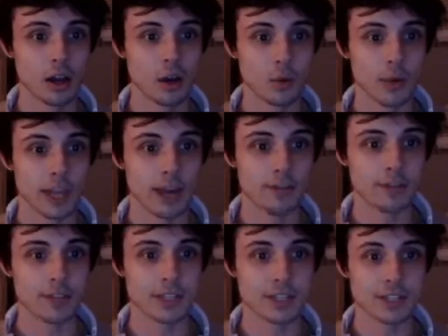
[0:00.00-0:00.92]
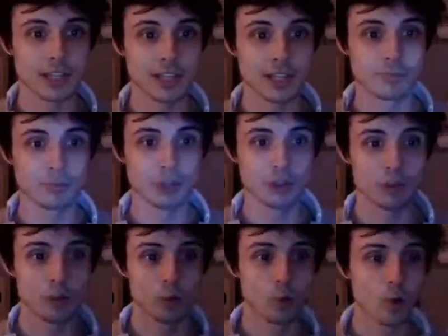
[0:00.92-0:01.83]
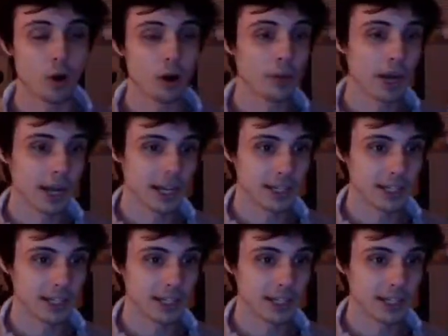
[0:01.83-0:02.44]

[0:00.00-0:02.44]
we have this explodable wall behind